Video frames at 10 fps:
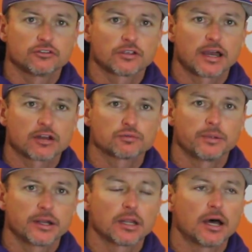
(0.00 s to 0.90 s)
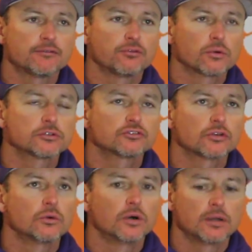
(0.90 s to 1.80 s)
He's a guy that's played a lot for us.
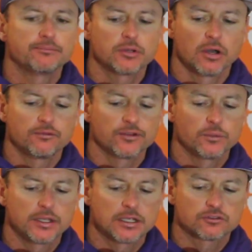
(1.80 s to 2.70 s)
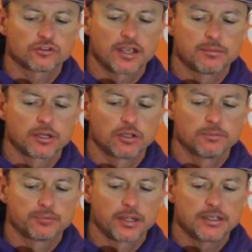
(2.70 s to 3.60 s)
So hopefully we can get Sam in a
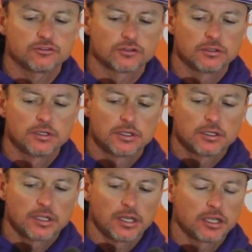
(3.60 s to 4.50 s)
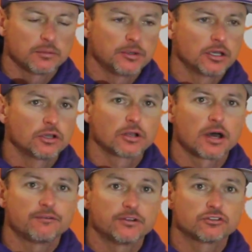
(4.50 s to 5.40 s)
good place, and he can be a good
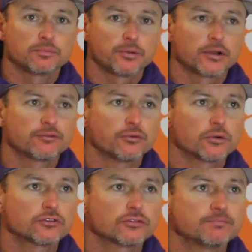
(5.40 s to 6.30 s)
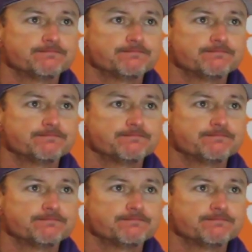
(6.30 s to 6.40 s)
offensive player for us.